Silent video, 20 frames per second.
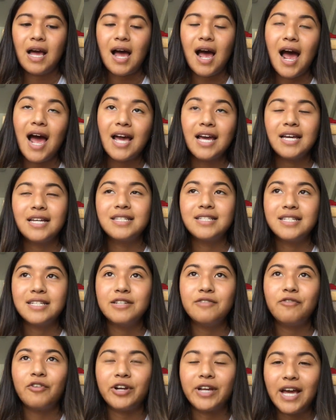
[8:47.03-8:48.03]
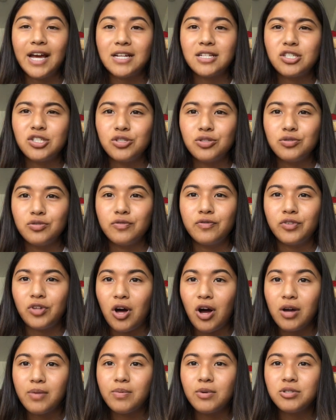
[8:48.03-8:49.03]
I did forget to
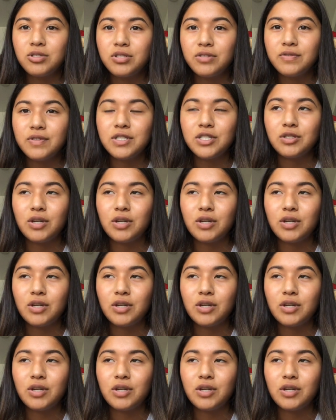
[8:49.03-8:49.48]
vlog most of it,